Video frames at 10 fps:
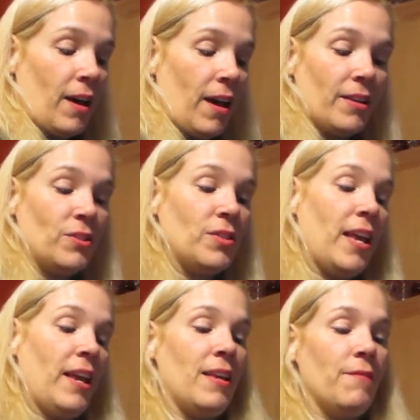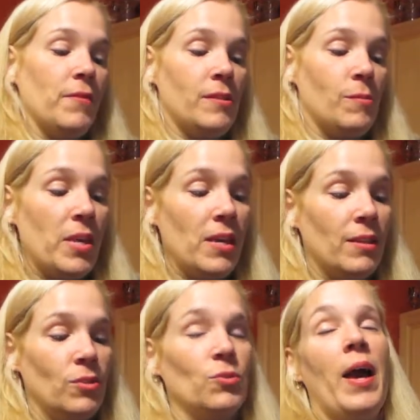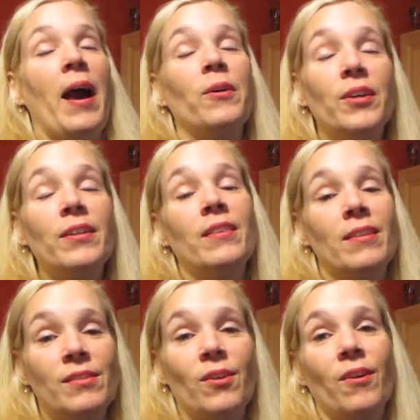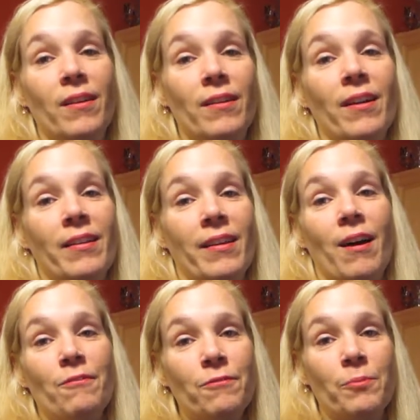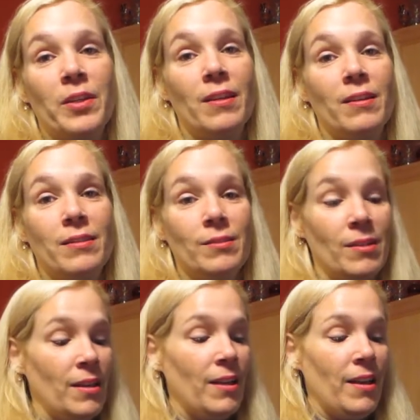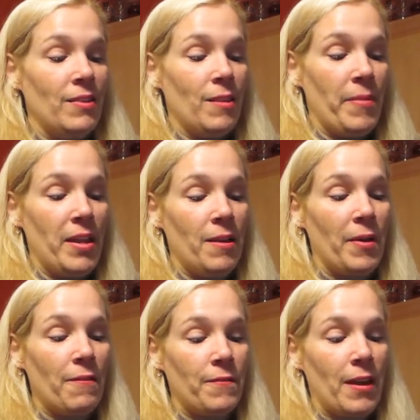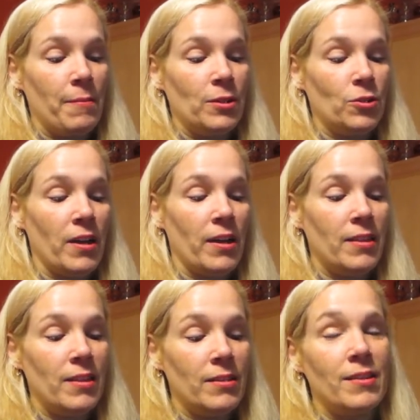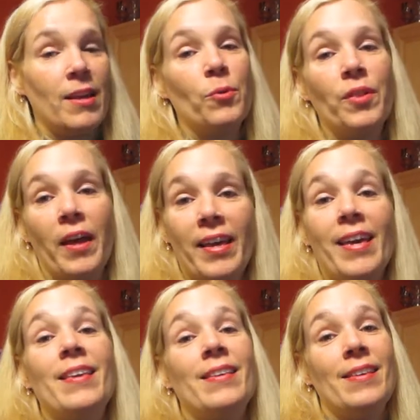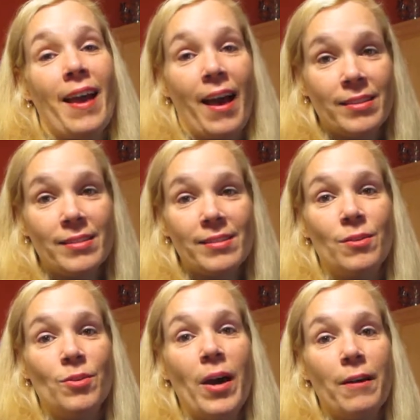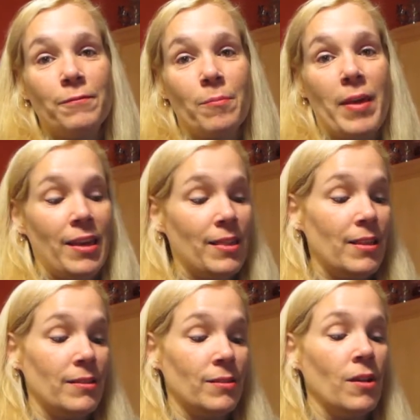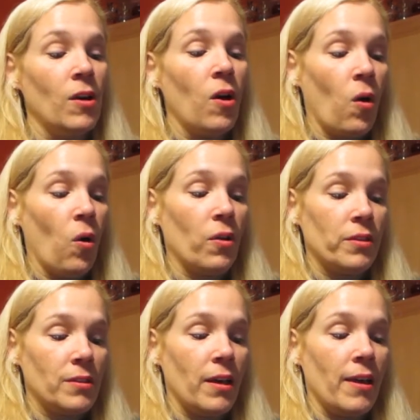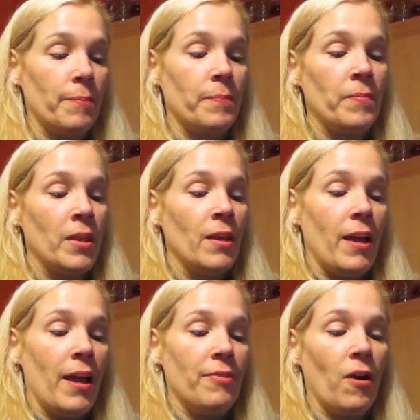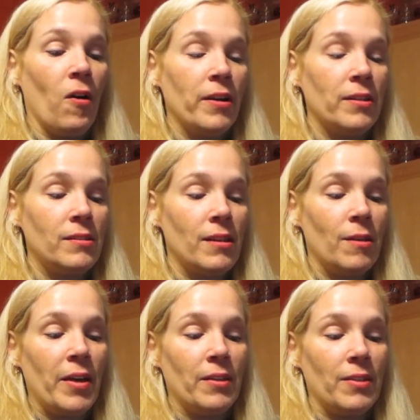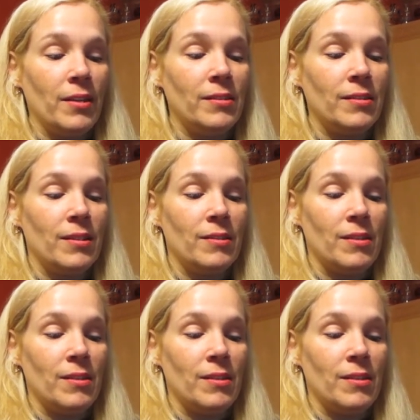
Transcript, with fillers: I just can't even speak to how good these are enough, because the minute my family tried these, they were like, yes, you have to make these all the time. And the hardest thing about this is